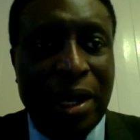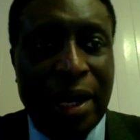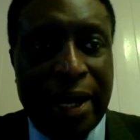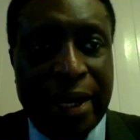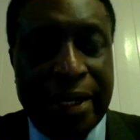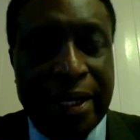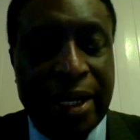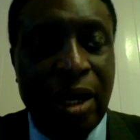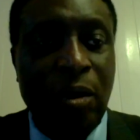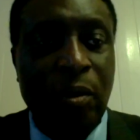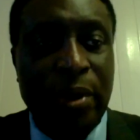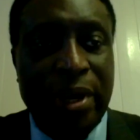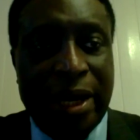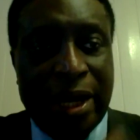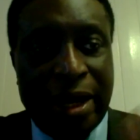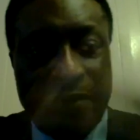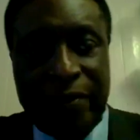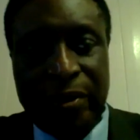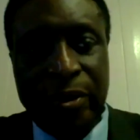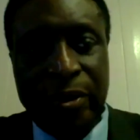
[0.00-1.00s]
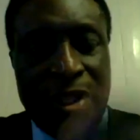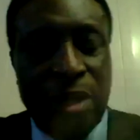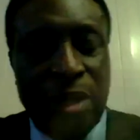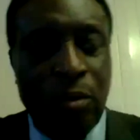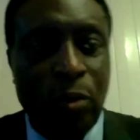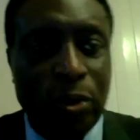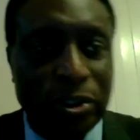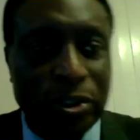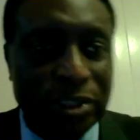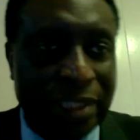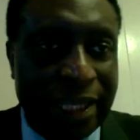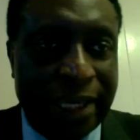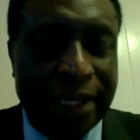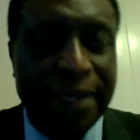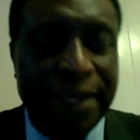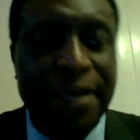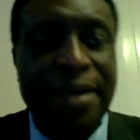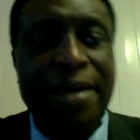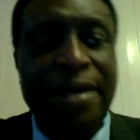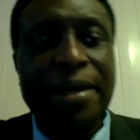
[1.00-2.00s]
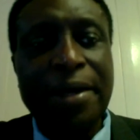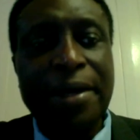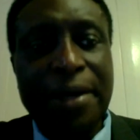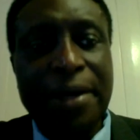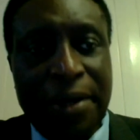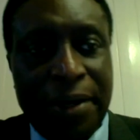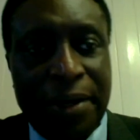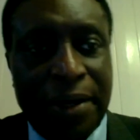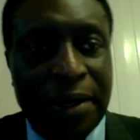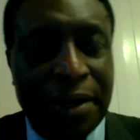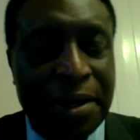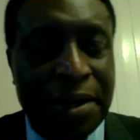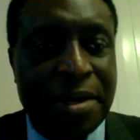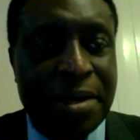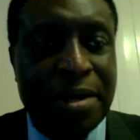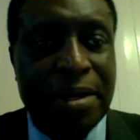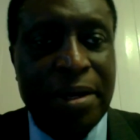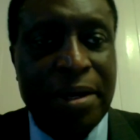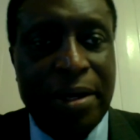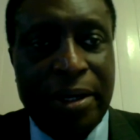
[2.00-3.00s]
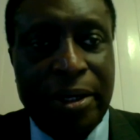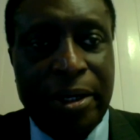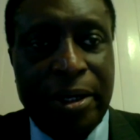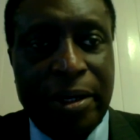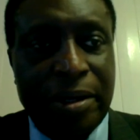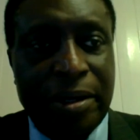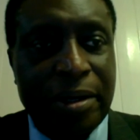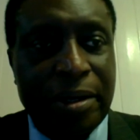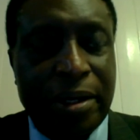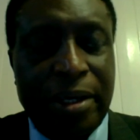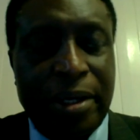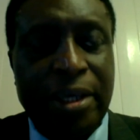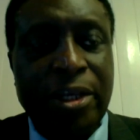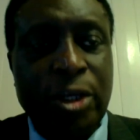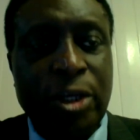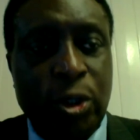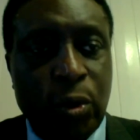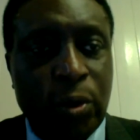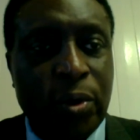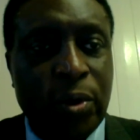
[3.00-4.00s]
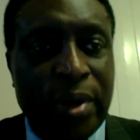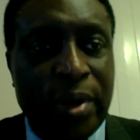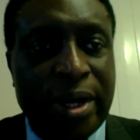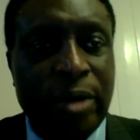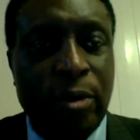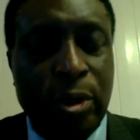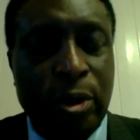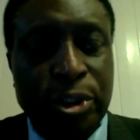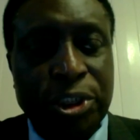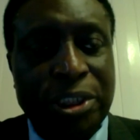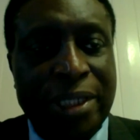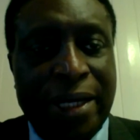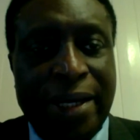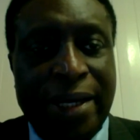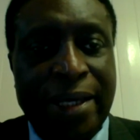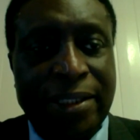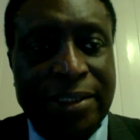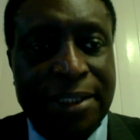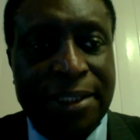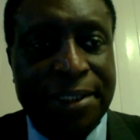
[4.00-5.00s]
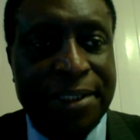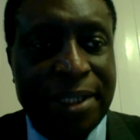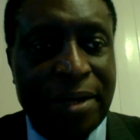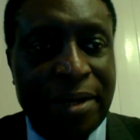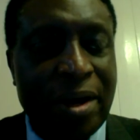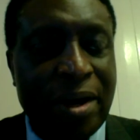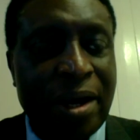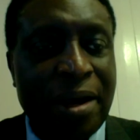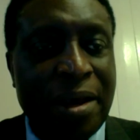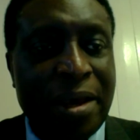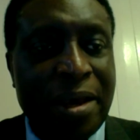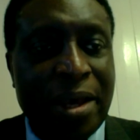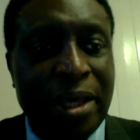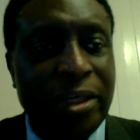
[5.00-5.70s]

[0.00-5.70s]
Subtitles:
and now we're having other wars like in Ukraine, Russia, etc.,